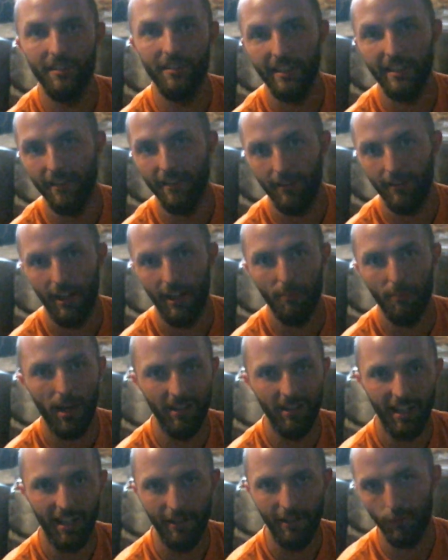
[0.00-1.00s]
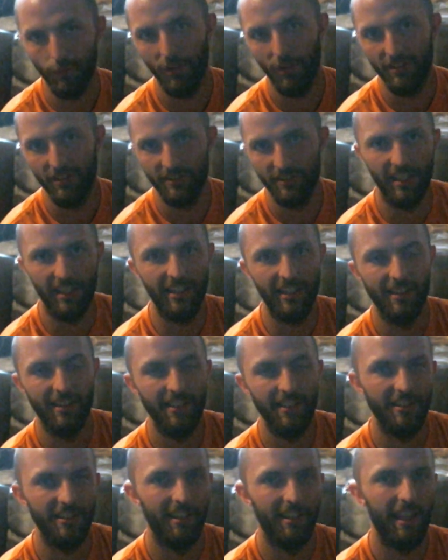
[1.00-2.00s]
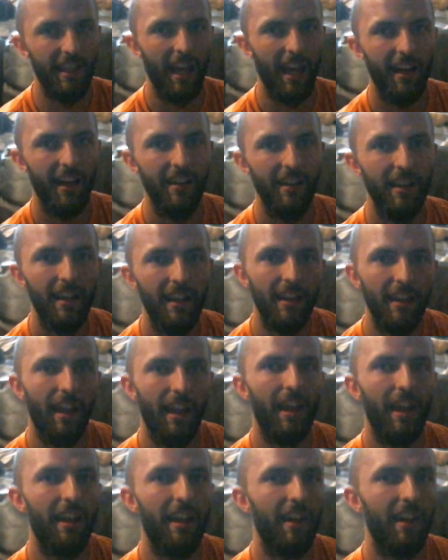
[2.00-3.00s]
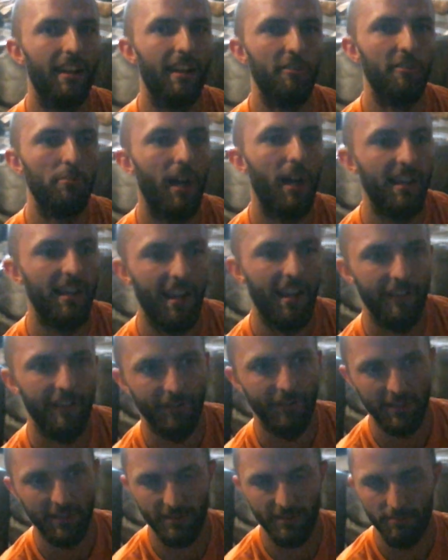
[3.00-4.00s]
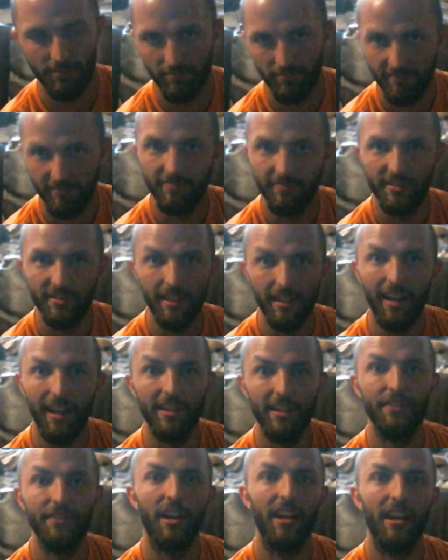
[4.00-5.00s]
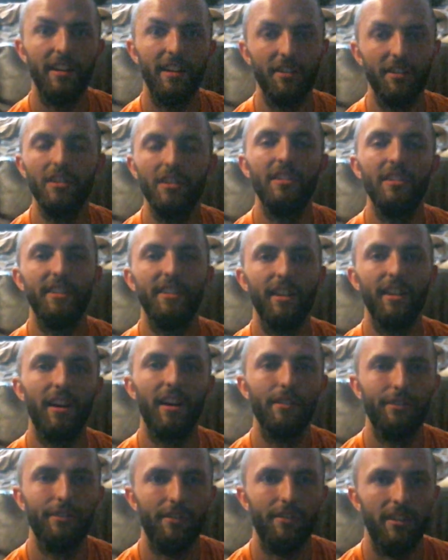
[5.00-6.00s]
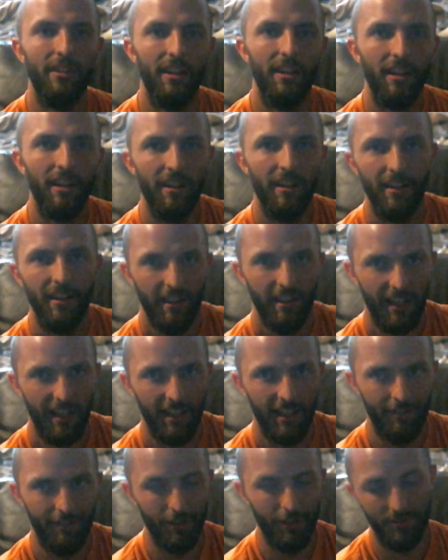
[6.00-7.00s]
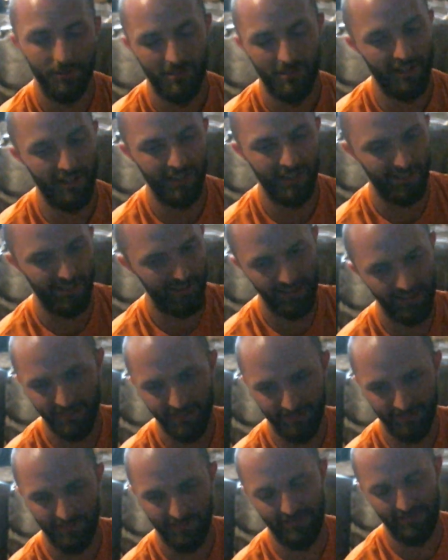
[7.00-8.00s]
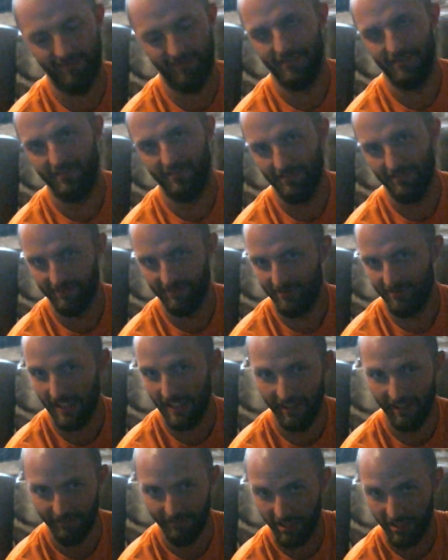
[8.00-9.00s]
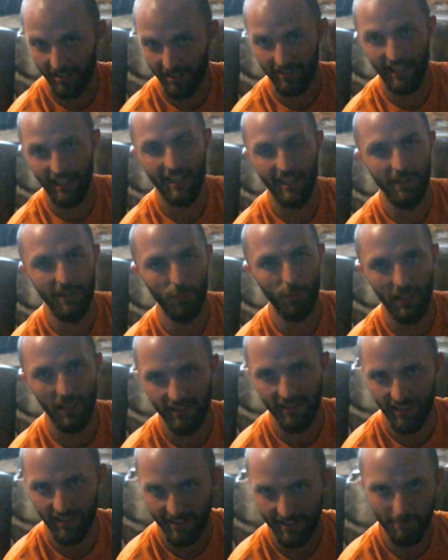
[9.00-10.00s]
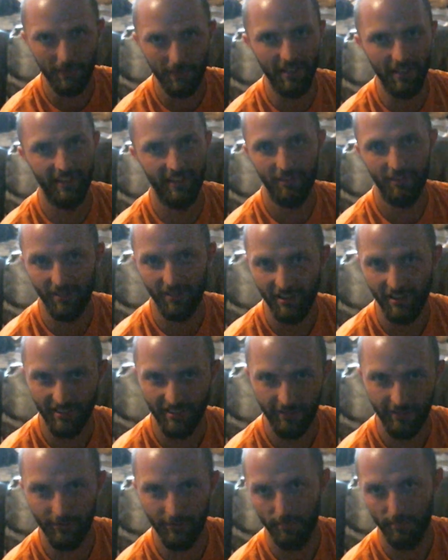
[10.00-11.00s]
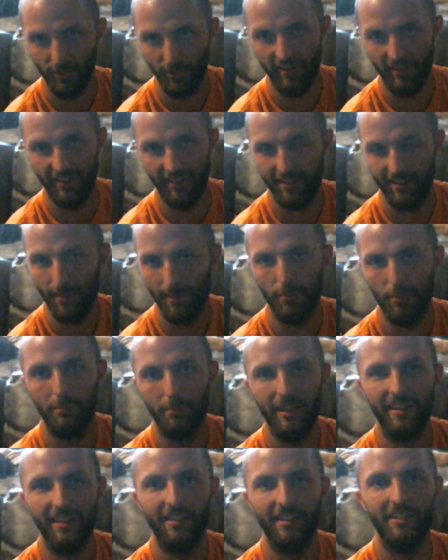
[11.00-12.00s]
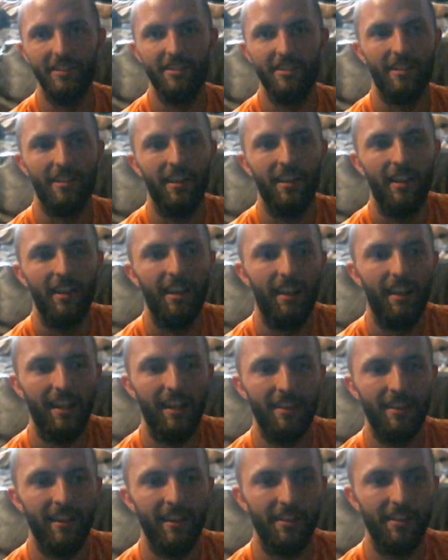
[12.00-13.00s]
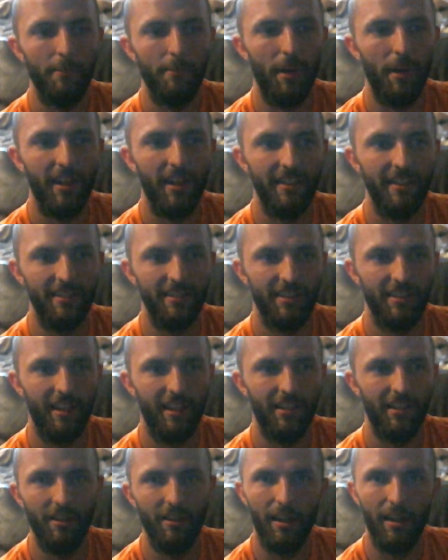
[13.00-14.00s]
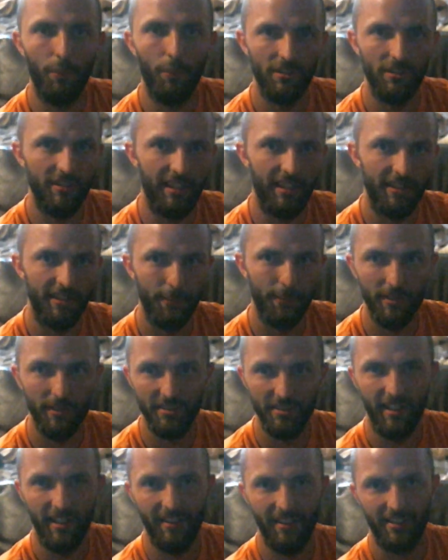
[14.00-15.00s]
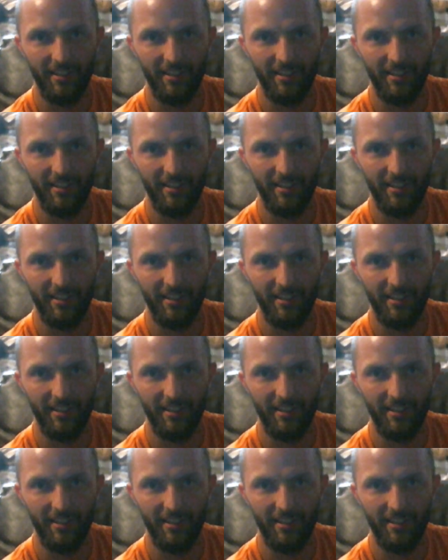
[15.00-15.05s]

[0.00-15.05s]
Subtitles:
me or hear how my life was, they can listen to that. And my life is satisfied and good enough. And those thoughts didn't carry any weight, any meaning really for more than a couple minutes. And then the mind is like, all right, what's